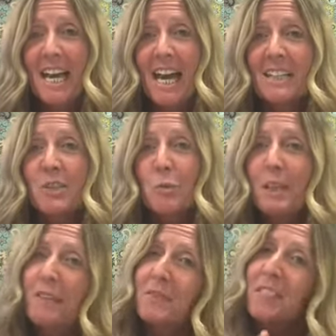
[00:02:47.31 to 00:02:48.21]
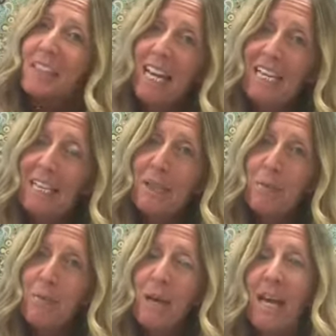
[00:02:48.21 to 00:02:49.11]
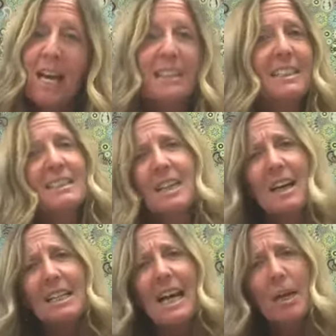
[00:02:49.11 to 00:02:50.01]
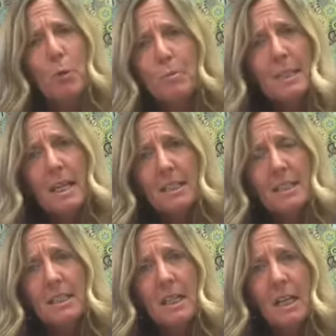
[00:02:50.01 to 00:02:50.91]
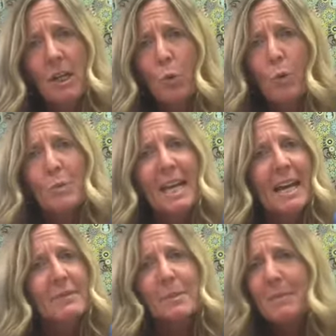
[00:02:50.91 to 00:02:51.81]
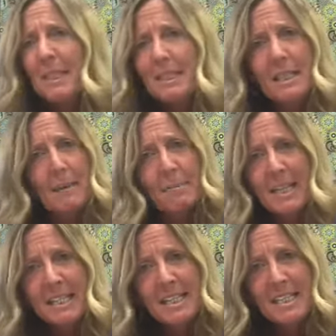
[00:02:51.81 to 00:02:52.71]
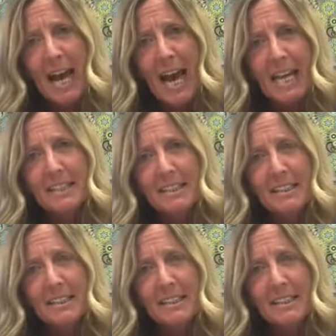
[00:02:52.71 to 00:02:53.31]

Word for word: And so we have to thank Him. And then God helps us when we have some things that make us sad.